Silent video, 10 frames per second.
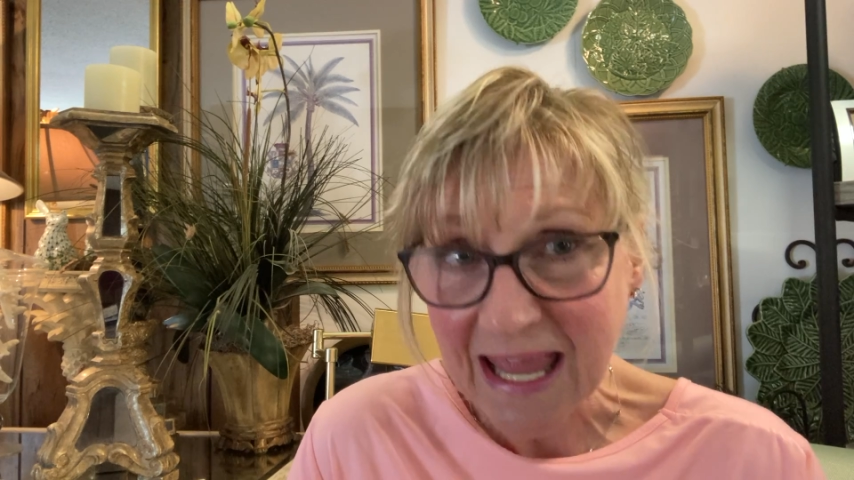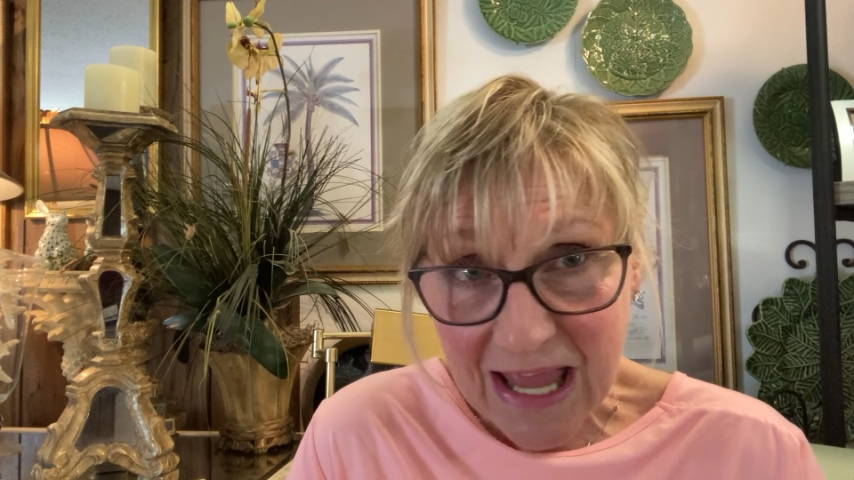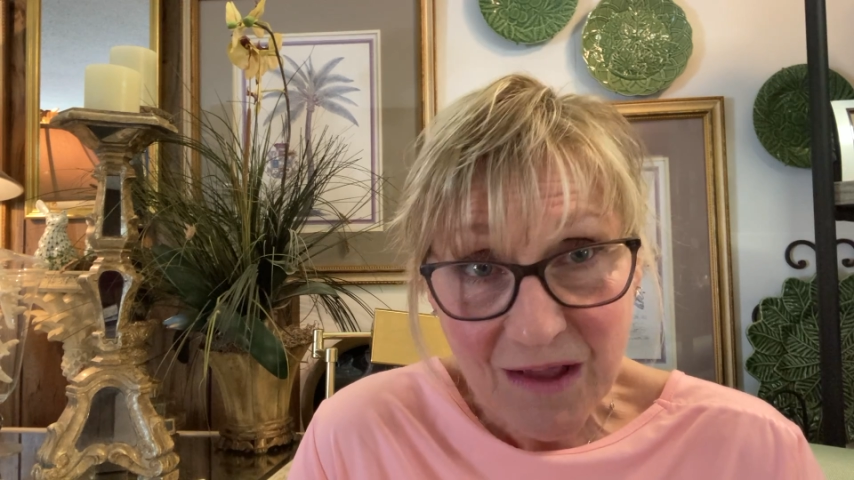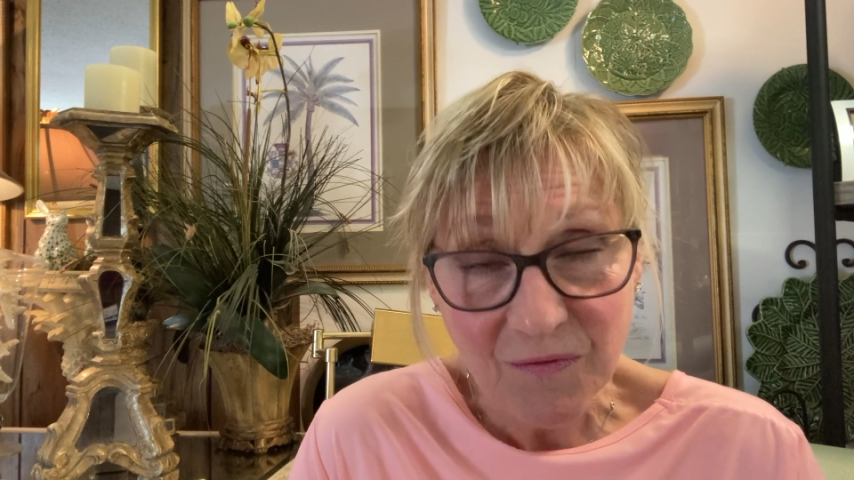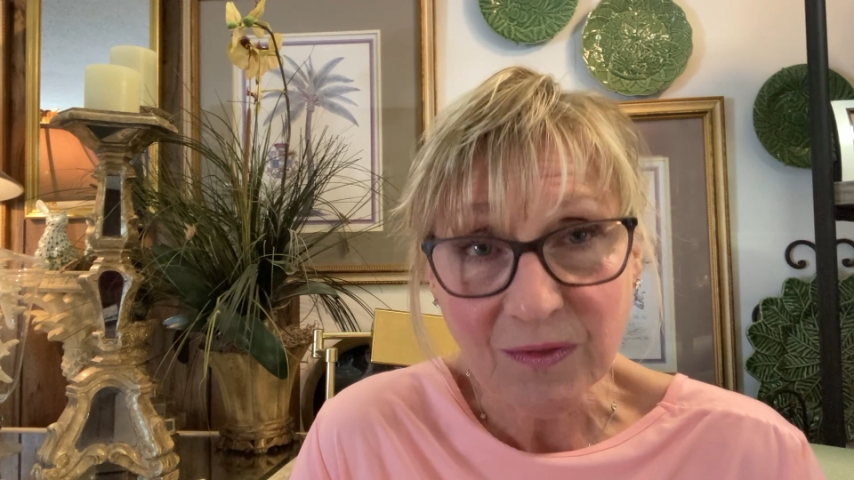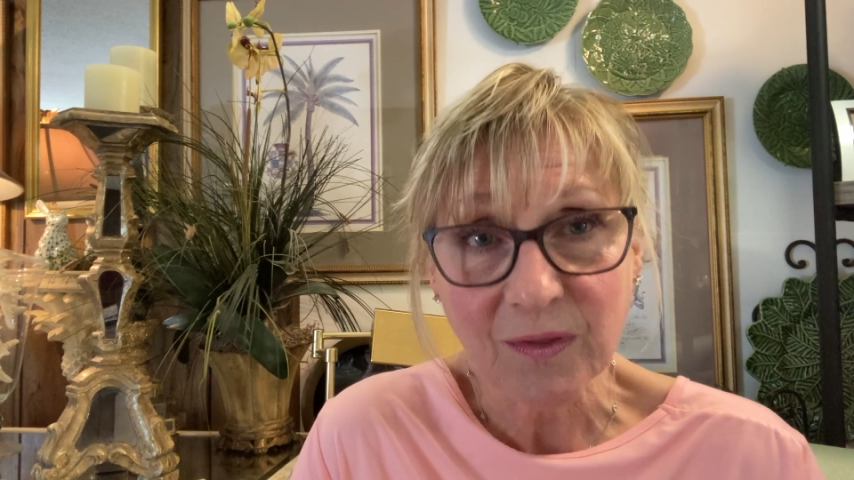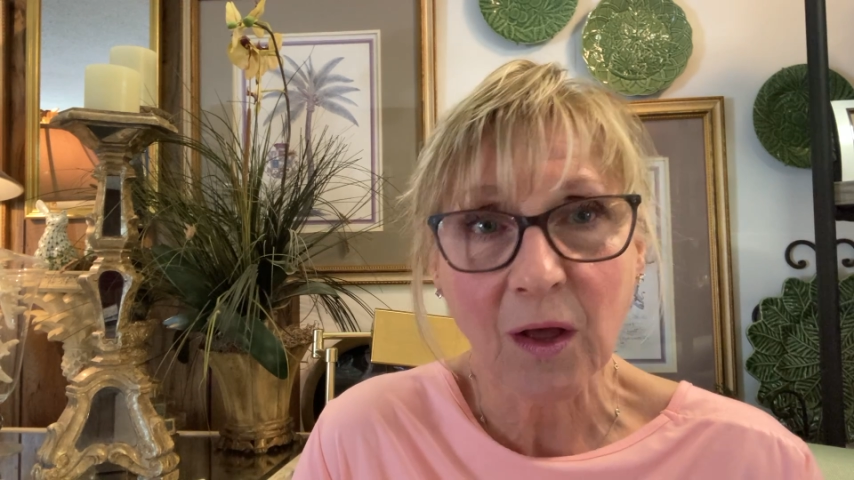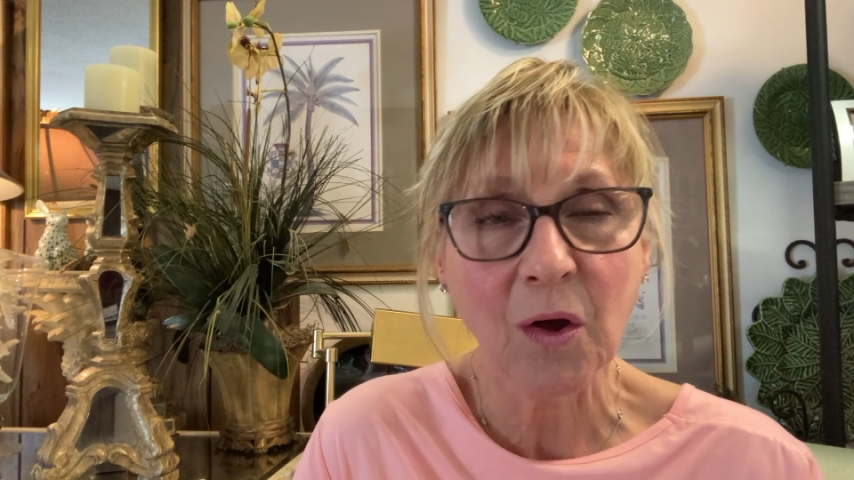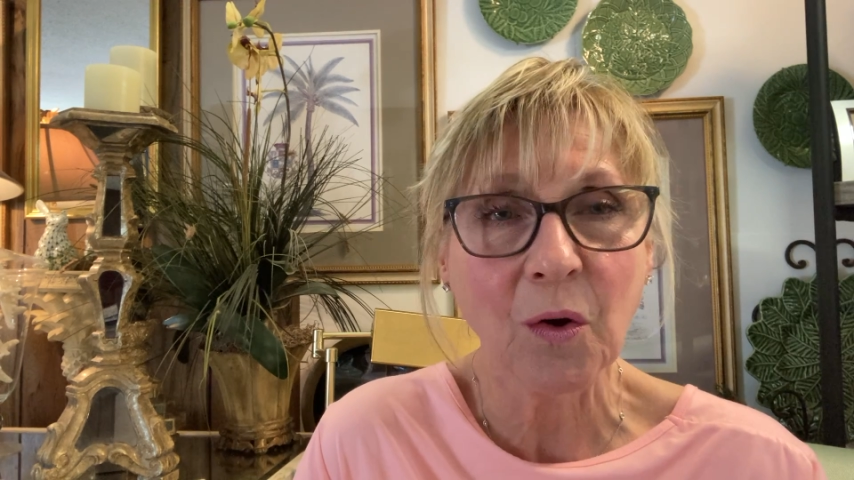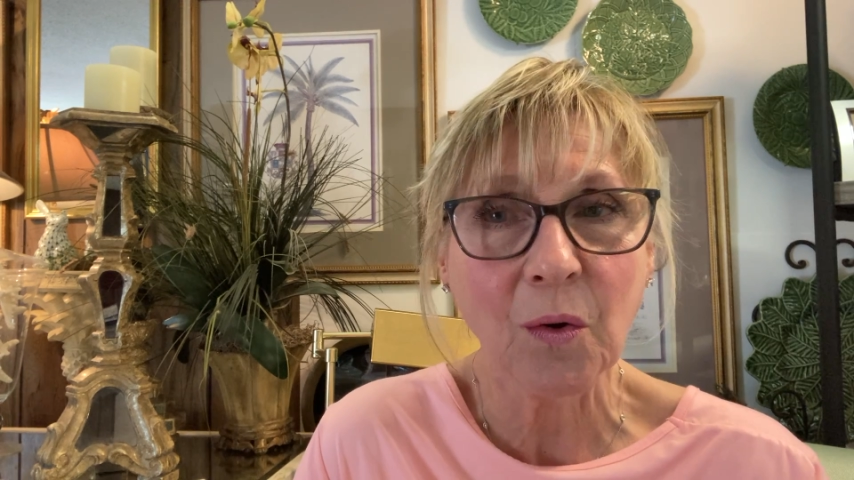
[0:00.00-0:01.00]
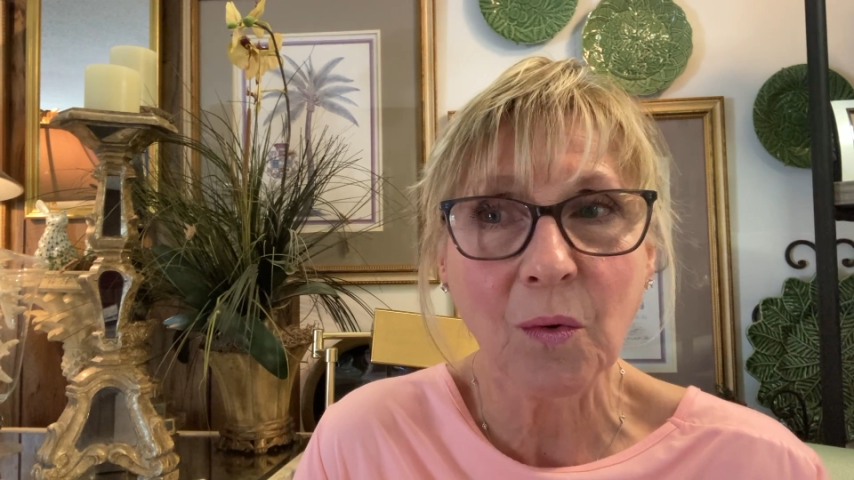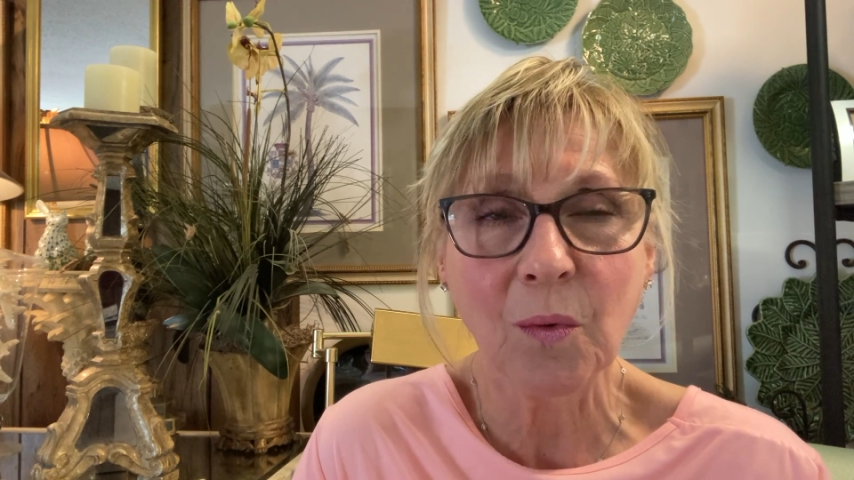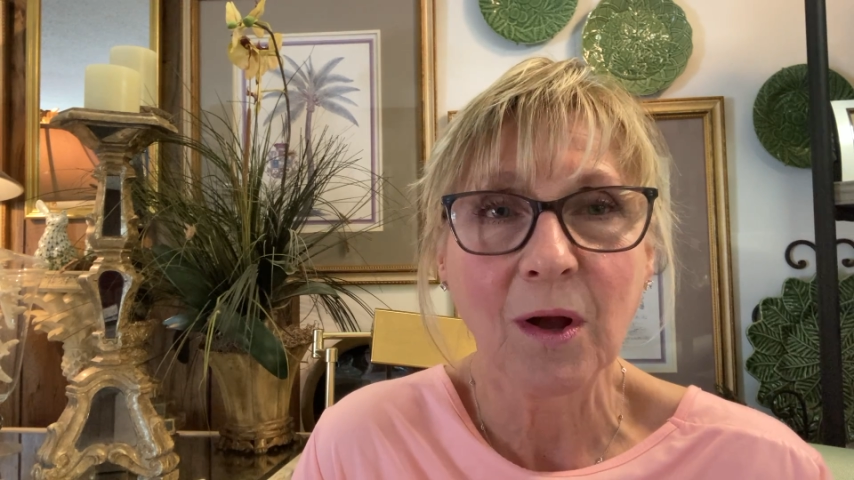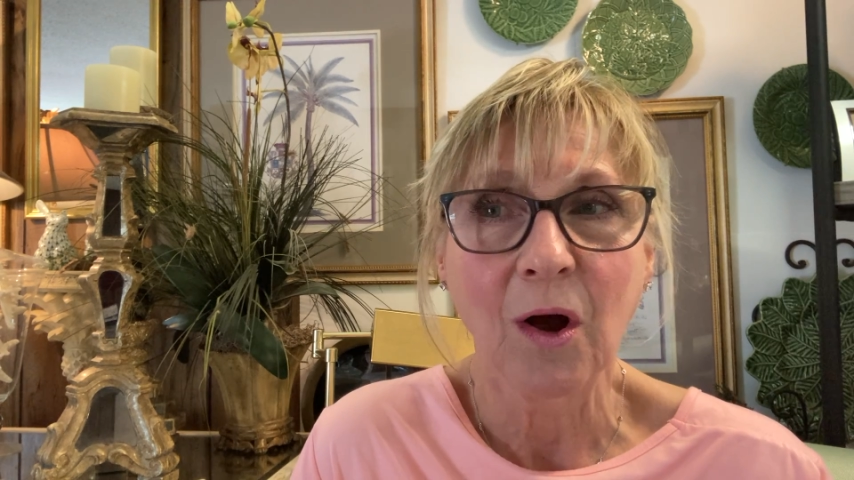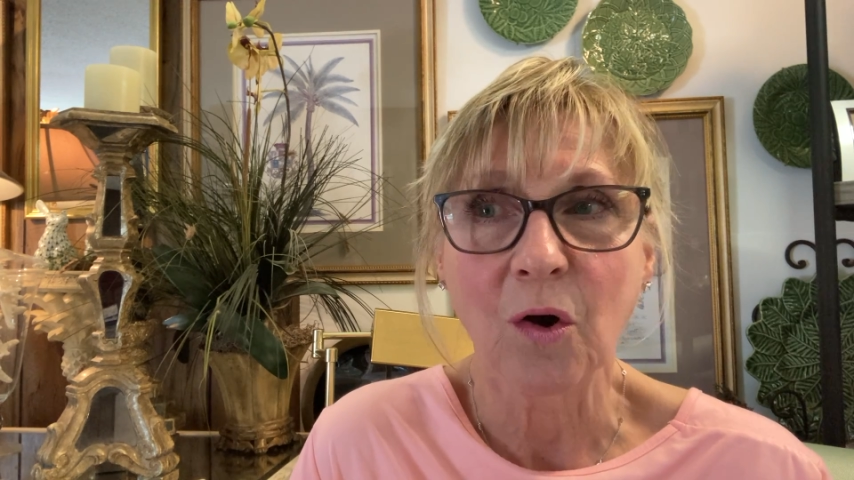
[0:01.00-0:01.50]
Even though,